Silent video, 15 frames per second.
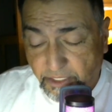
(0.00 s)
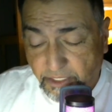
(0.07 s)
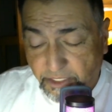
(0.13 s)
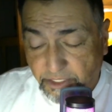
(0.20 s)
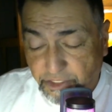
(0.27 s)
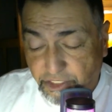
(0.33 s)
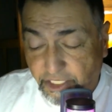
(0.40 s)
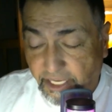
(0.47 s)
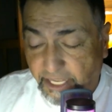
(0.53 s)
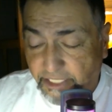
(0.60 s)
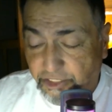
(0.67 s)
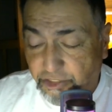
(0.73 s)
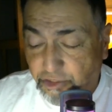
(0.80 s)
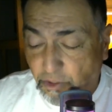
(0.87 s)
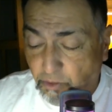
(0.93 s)
She has
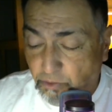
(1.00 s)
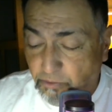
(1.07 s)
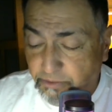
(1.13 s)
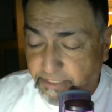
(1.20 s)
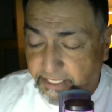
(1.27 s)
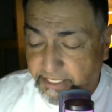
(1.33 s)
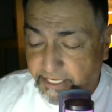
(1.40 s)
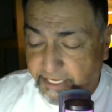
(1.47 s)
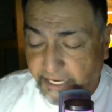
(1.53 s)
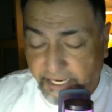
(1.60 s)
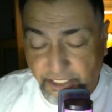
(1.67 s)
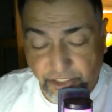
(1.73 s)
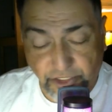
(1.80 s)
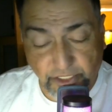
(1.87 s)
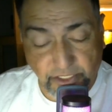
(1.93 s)
shown
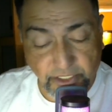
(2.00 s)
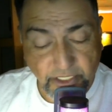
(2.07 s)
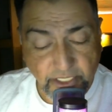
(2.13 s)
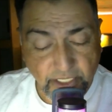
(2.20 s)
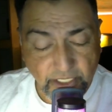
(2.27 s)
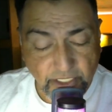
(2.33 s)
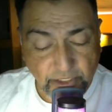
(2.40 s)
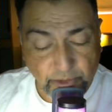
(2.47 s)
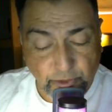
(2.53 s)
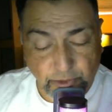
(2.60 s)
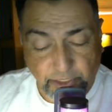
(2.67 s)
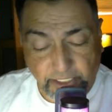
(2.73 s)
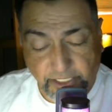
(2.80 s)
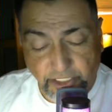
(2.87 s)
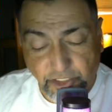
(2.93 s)
dedication to
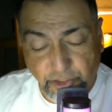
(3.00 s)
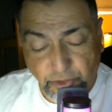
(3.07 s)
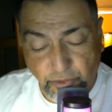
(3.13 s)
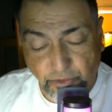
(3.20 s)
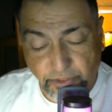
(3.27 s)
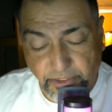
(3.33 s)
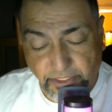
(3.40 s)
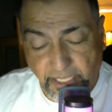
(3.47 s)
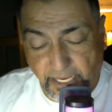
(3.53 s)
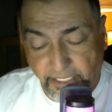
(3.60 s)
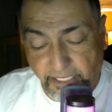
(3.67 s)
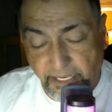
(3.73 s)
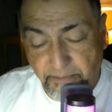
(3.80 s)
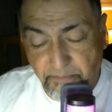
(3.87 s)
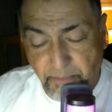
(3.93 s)
the issues that
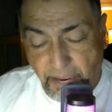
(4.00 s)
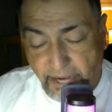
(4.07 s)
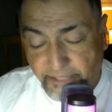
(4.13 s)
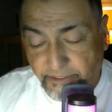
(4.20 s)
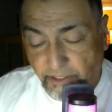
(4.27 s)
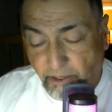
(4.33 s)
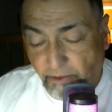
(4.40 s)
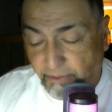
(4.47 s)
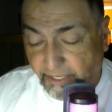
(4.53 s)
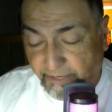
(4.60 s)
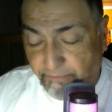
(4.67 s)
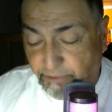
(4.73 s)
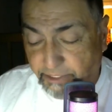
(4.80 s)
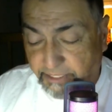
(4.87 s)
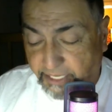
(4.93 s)
impact our
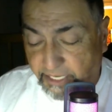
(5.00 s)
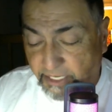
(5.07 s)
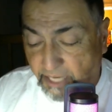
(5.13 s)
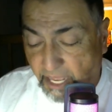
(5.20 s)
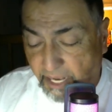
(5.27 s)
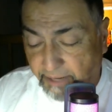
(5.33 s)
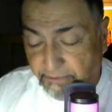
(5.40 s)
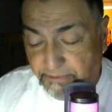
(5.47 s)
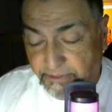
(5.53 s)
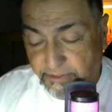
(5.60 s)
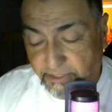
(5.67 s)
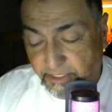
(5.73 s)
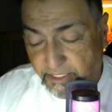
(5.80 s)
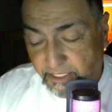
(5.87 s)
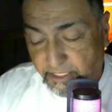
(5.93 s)
everyday lives.
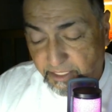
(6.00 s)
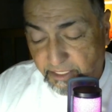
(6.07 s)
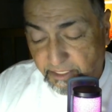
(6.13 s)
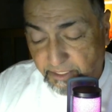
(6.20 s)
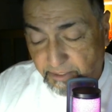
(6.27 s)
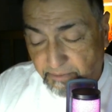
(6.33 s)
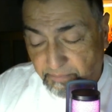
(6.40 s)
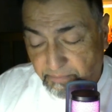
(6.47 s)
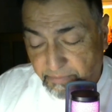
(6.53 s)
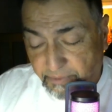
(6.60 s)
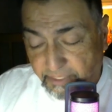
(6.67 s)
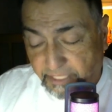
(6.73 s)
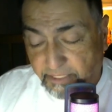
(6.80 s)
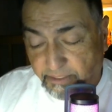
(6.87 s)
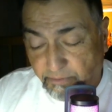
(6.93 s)

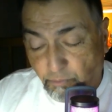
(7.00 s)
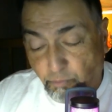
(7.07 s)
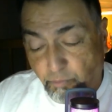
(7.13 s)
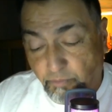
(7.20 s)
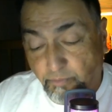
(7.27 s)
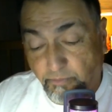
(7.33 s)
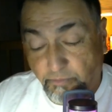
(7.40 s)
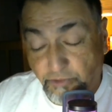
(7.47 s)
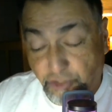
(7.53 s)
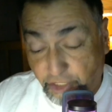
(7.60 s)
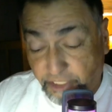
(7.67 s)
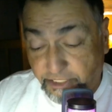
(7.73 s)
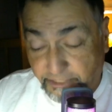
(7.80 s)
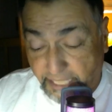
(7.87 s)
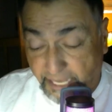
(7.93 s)
That she
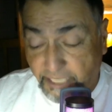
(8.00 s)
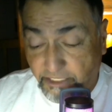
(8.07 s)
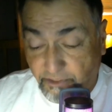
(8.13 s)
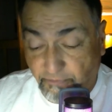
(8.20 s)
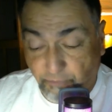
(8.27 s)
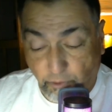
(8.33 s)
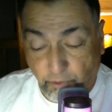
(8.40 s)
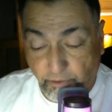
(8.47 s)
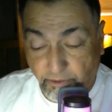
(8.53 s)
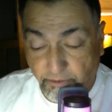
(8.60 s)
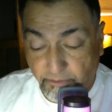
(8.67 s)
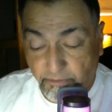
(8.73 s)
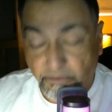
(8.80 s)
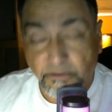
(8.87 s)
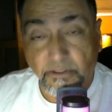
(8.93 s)
stands for
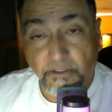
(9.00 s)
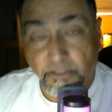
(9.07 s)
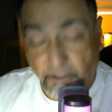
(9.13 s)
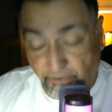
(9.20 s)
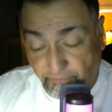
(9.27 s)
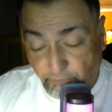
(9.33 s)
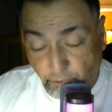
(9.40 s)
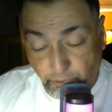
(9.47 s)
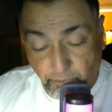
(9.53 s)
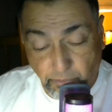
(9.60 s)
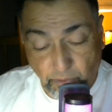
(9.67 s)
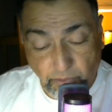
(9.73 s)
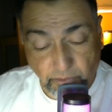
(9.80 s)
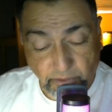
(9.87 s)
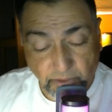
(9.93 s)

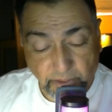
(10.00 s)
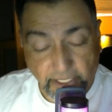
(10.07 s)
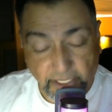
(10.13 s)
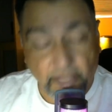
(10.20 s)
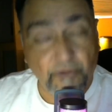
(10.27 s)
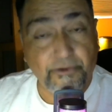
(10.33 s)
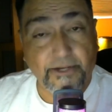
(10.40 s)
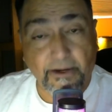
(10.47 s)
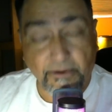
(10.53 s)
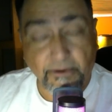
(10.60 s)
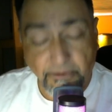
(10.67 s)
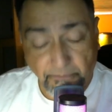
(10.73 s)
affordable health care,